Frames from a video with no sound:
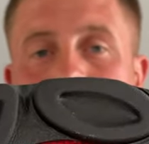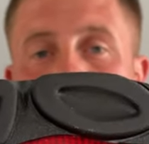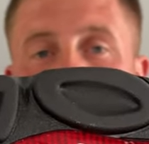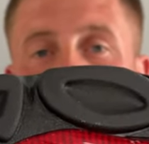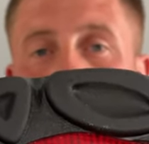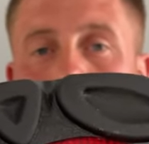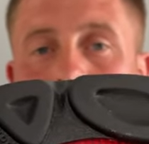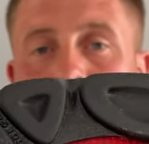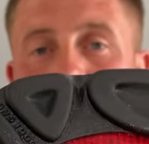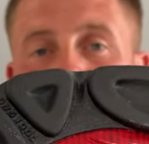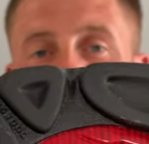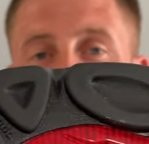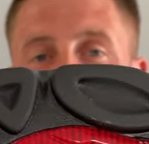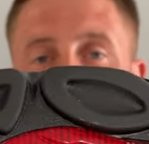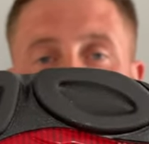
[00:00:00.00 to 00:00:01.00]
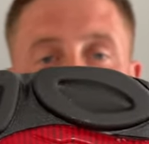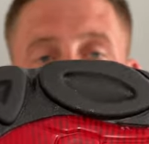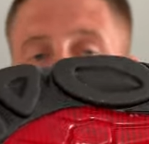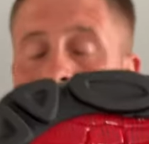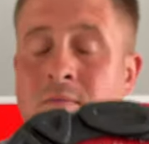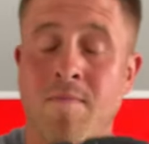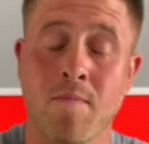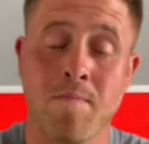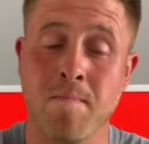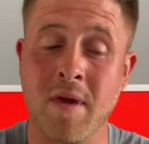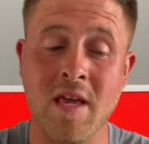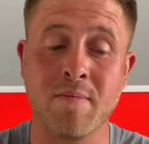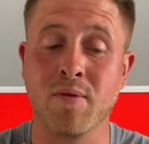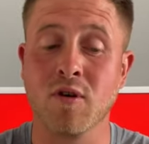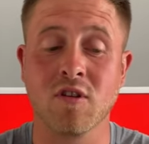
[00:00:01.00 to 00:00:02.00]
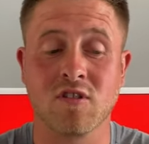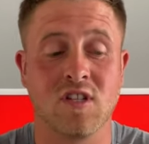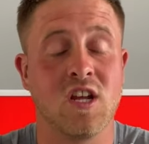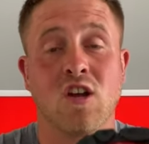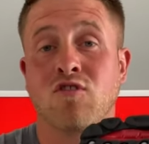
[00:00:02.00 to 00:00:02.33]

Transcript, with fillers: you know, reason me personally,